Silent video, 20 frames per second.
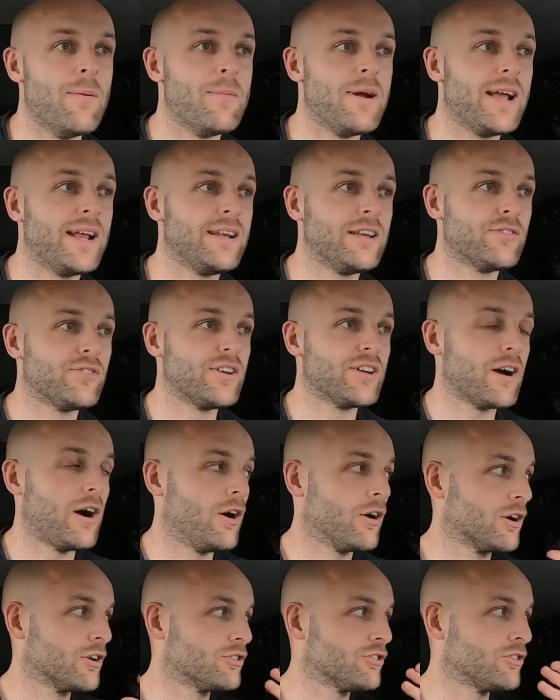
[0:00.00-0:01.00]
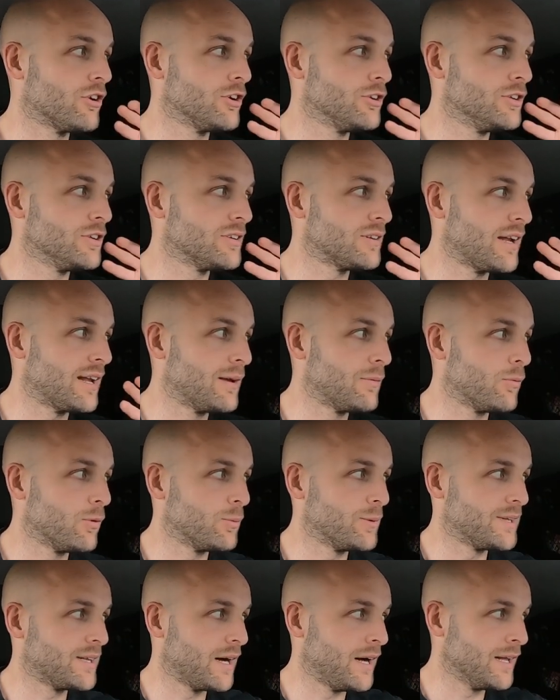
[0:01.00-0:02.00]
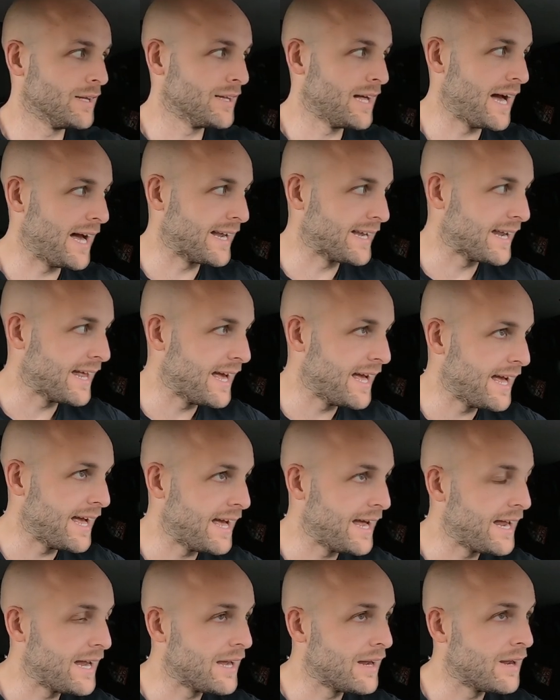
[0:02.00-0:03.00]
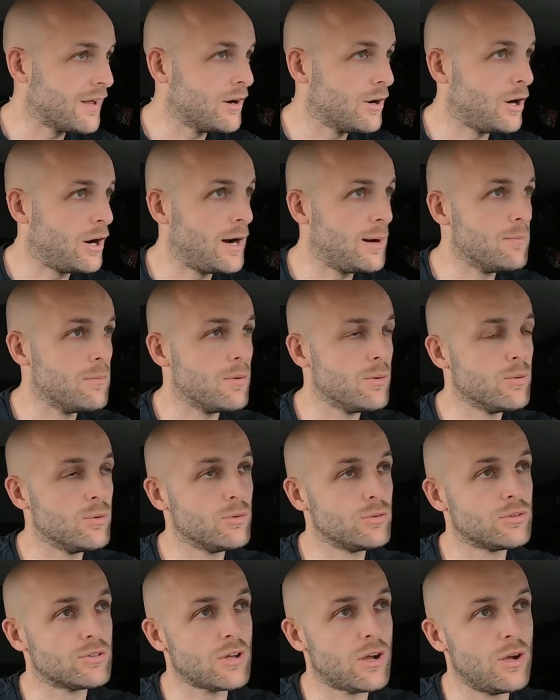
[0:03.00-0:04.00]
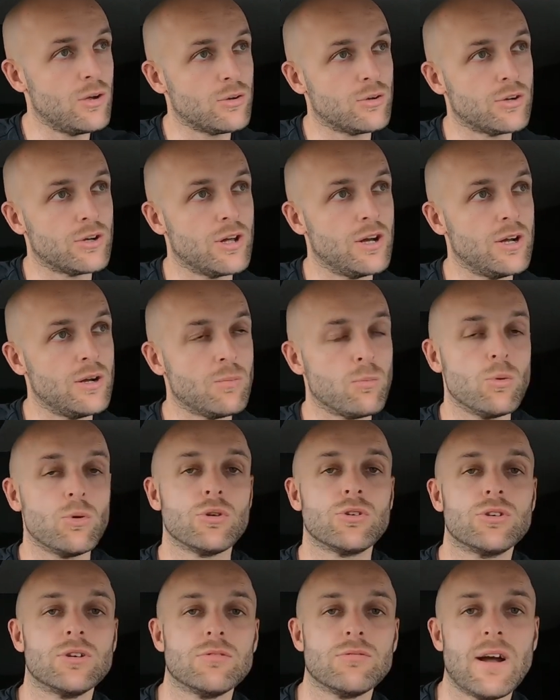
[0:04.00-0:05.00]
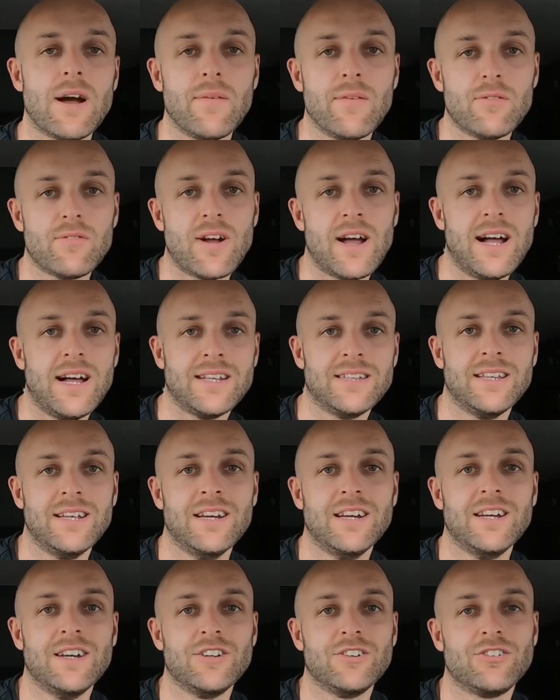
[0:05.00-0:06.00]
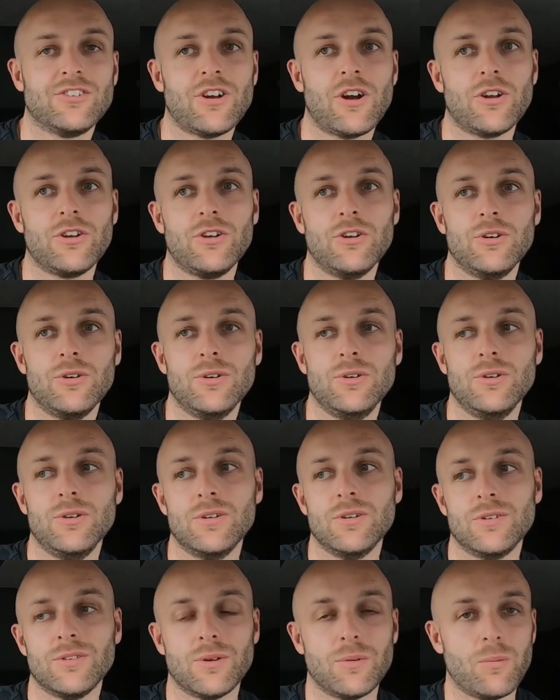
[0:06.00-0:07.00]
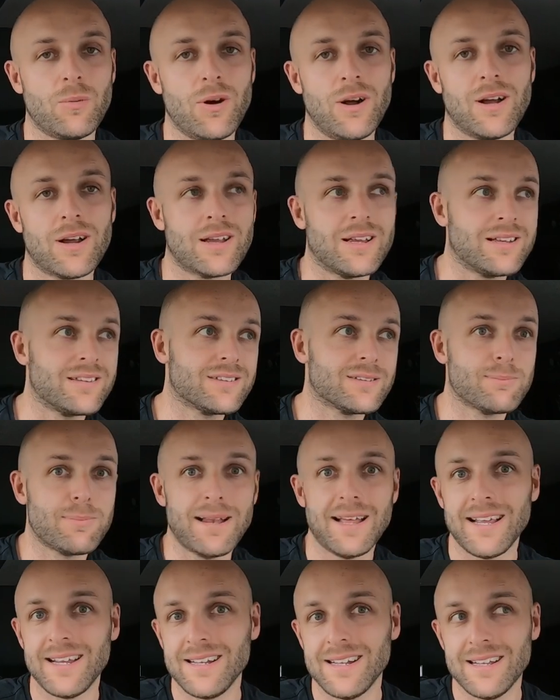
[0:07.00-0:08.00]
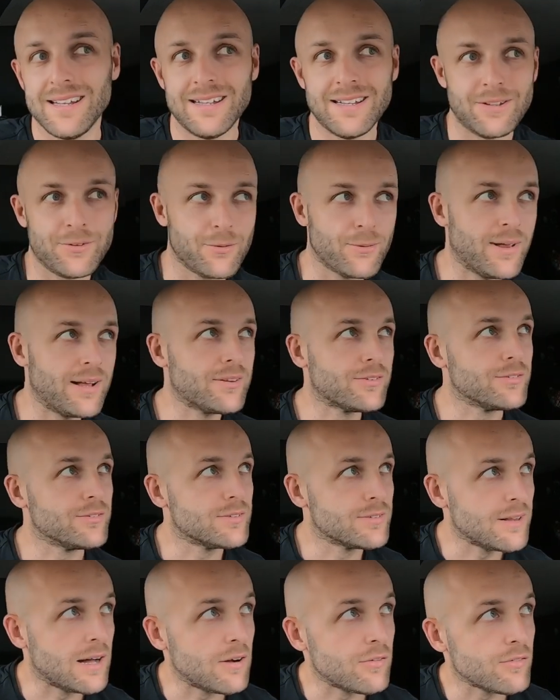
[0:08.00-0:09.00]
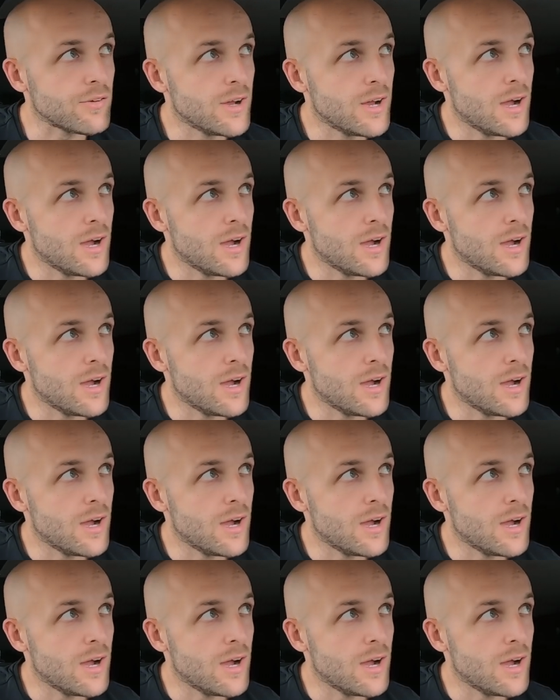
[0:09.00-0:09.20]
In this video, I'm going to show you exactly what we've done, and then I'm also going to walk you around the van, show you the work, explain it, and all that sort of stuff.